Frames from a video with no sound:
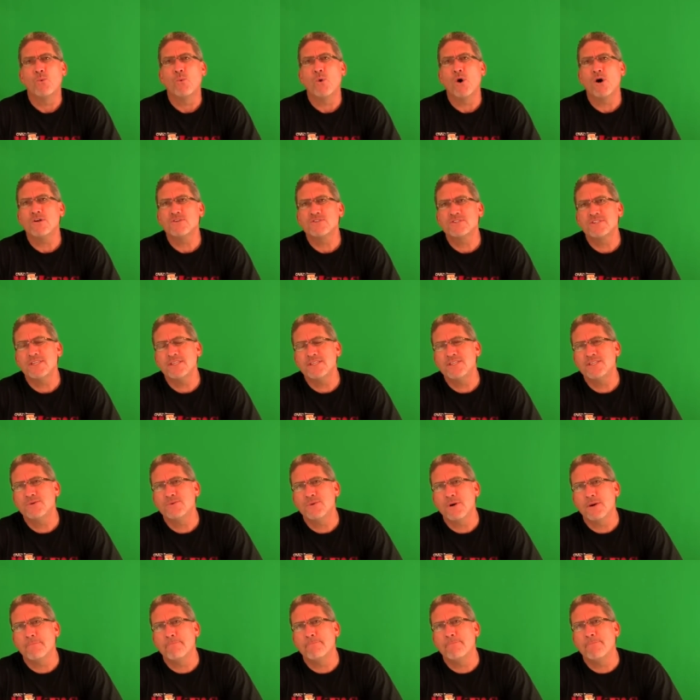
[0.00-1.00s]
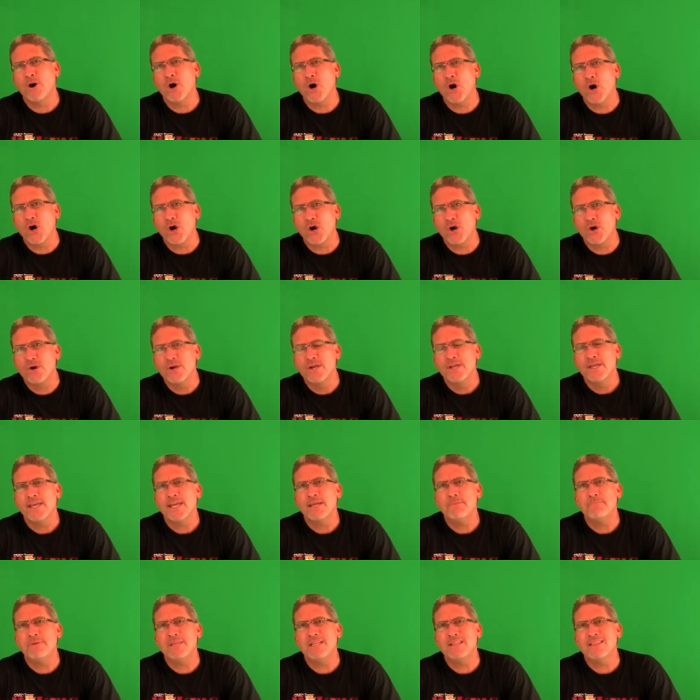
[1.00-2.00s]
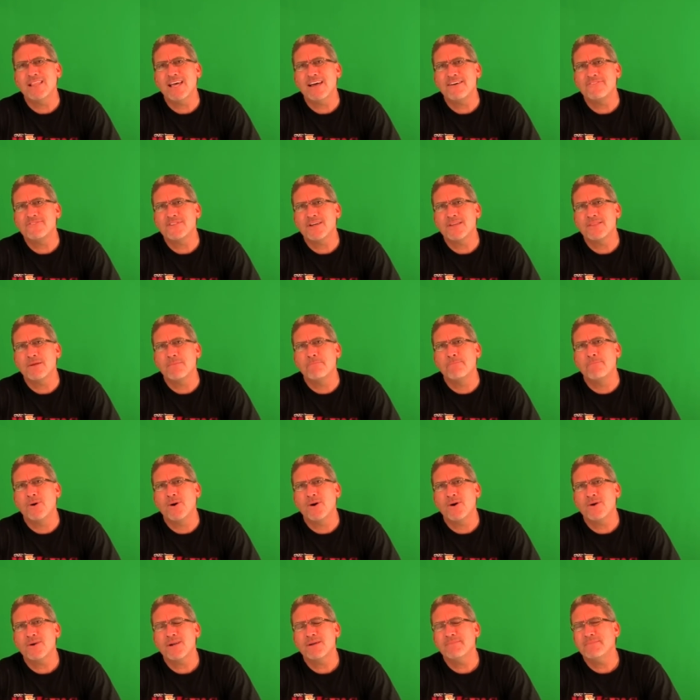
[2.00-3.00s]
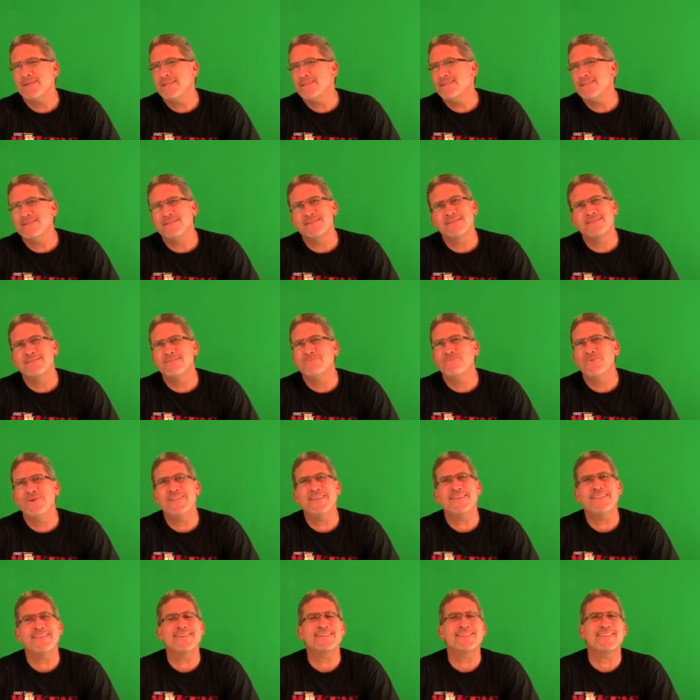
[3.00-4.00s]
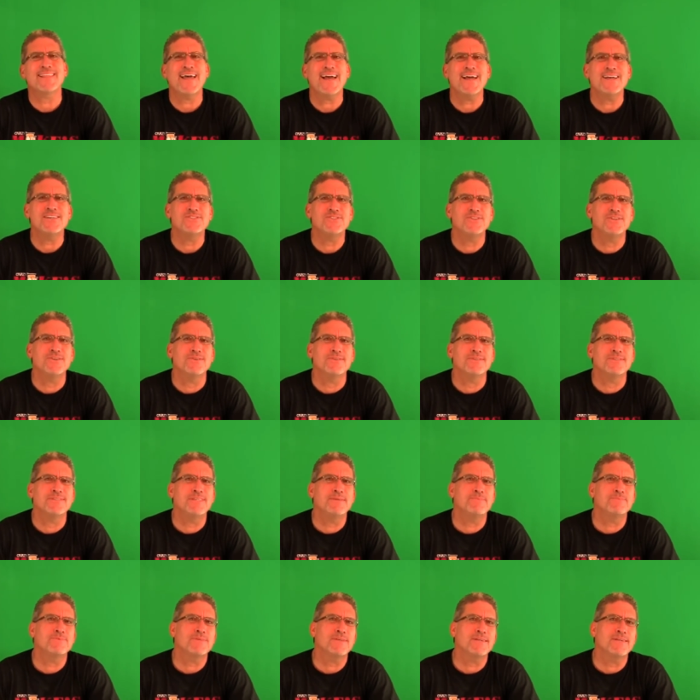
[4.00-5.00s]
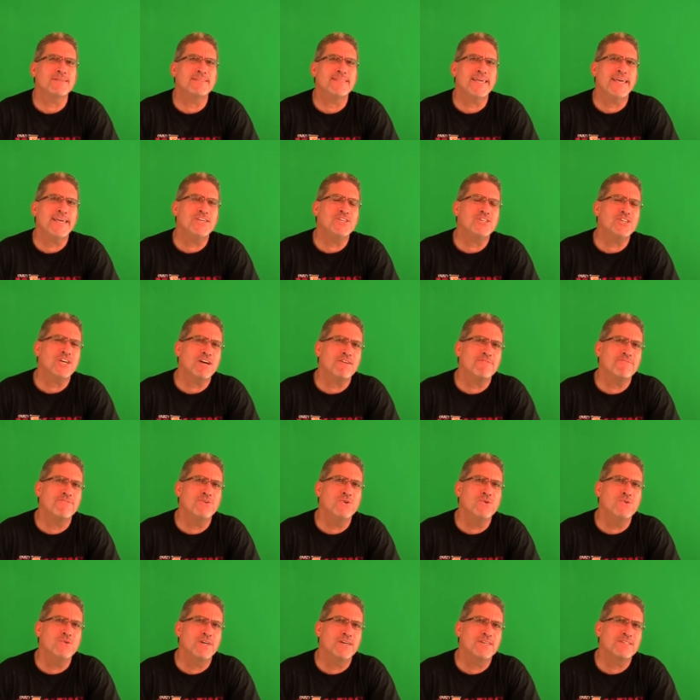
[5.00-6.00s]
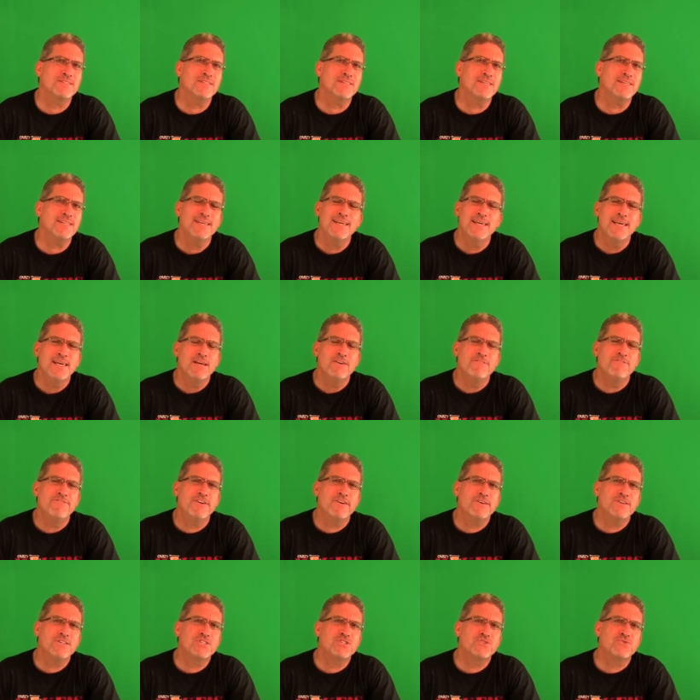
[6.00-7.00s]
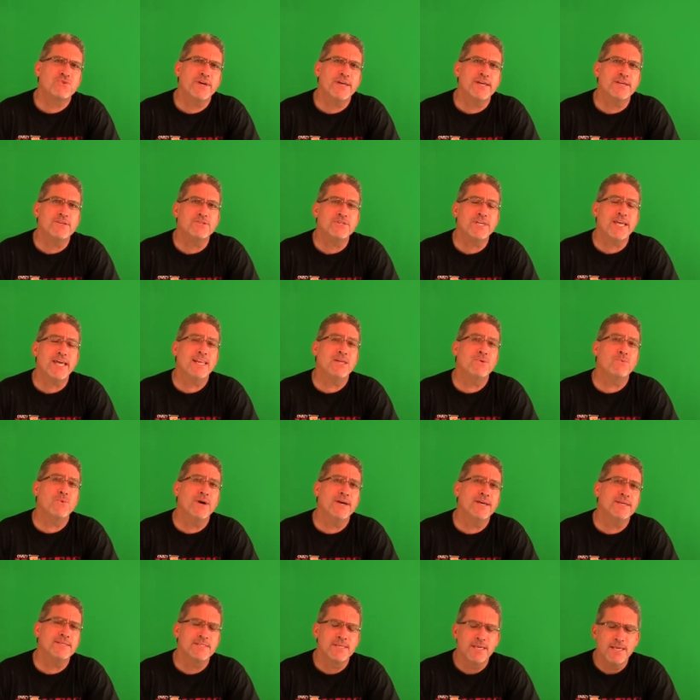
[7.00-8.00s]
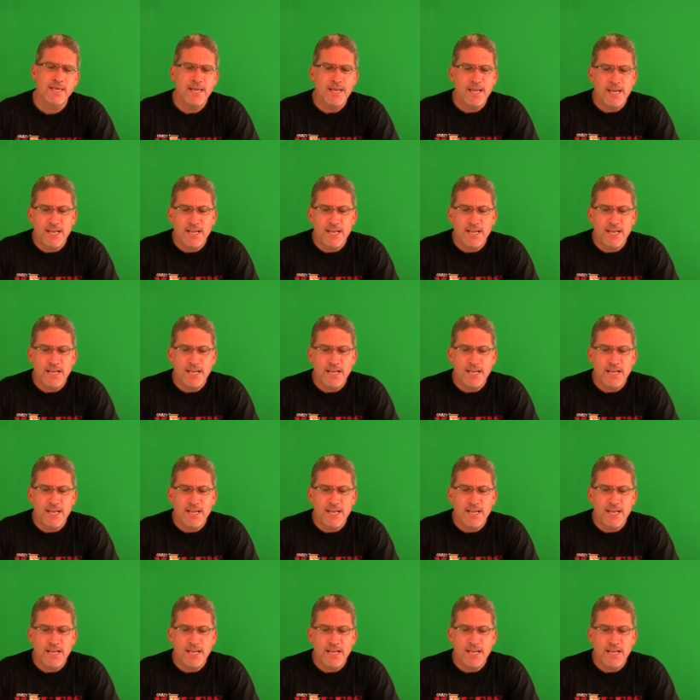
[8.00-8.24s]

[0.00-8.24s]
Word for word: waltz into a bar and be left on the bar. I mean, we did this last year. It seems like deja vu, doesn't it? Very strange. Anyways,